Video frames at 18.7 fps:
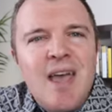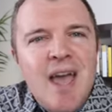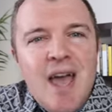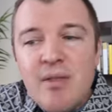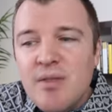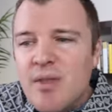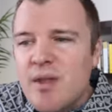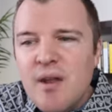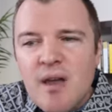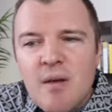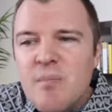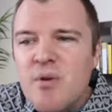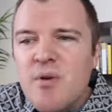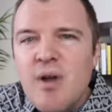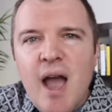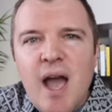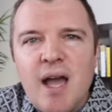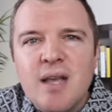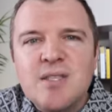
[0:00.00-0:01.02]
And the
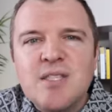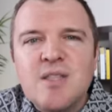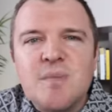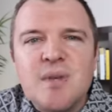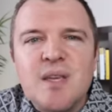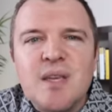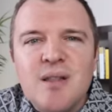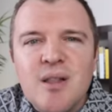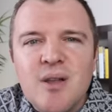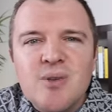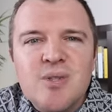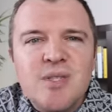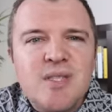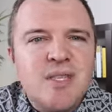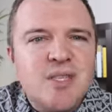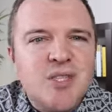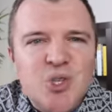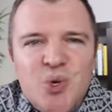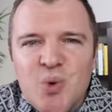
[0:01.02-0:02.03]
number has to be close
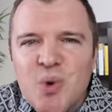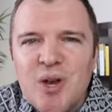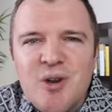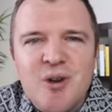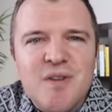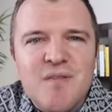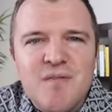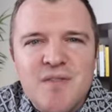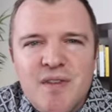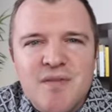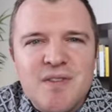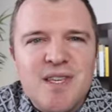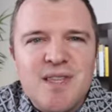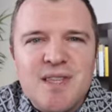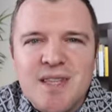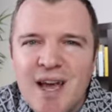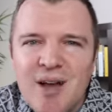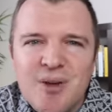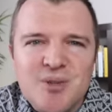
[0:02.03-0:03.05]
to
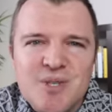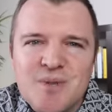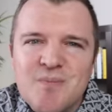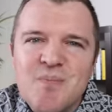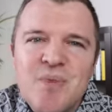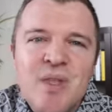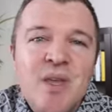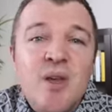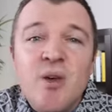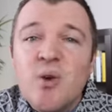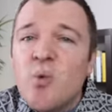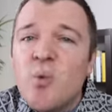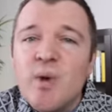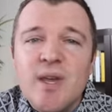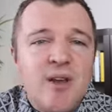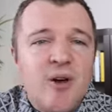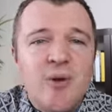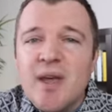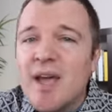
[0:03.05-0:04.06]
250,000.
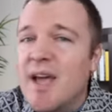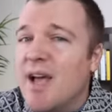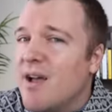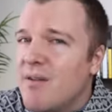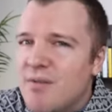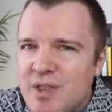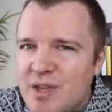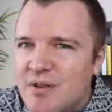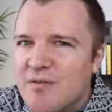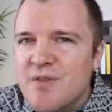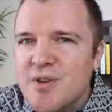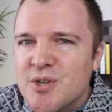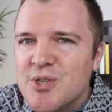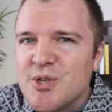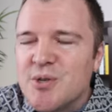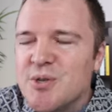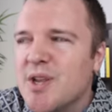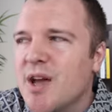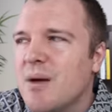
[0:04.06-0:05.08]
We don't have the
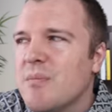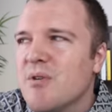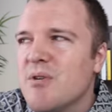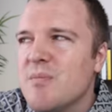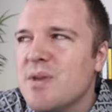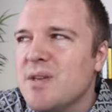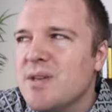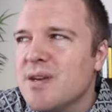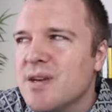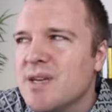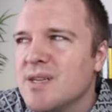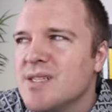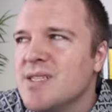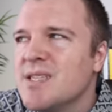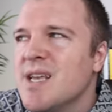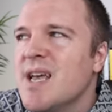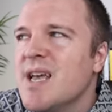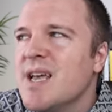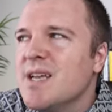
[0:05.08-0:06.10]
official number
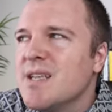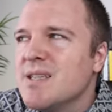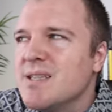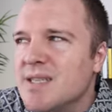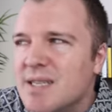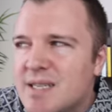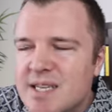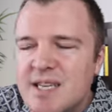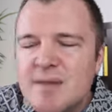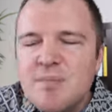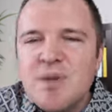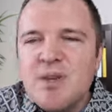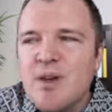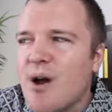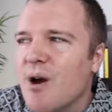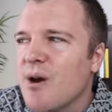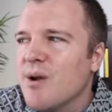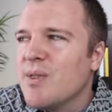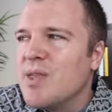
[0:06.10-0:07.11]
because the
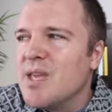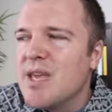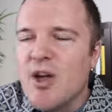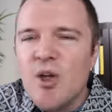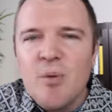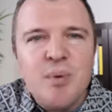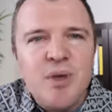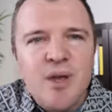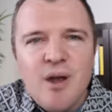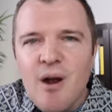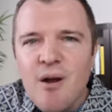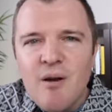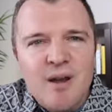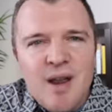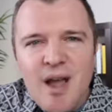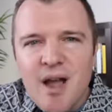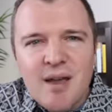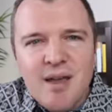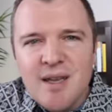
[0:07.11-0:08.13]
DPR and the LPR are
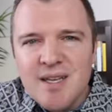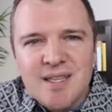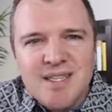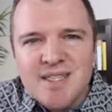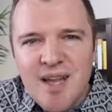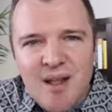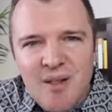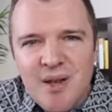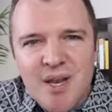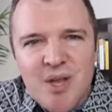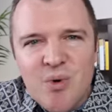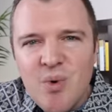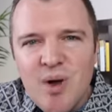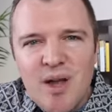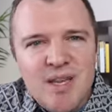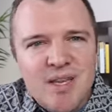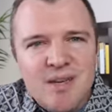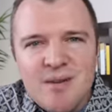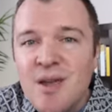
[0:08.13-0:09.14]
not going to tell
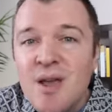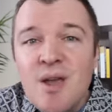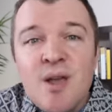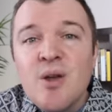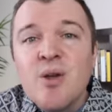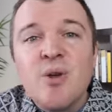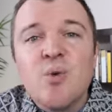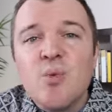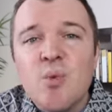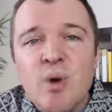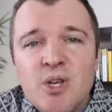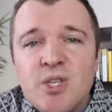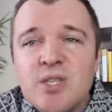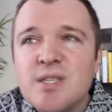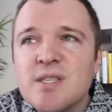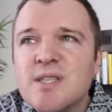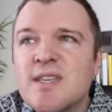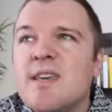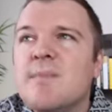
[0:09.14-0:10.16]
anyone, and
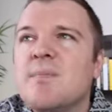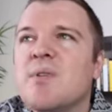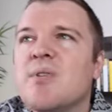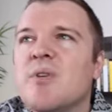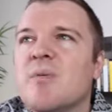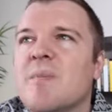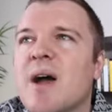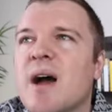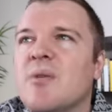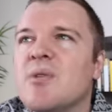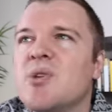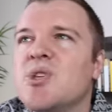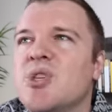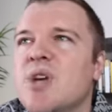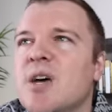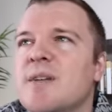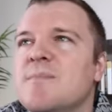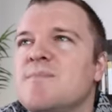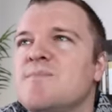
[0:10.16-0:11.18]
Russia's keeping their mouth
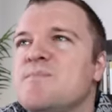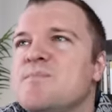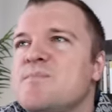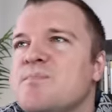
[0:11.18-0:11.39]
shut.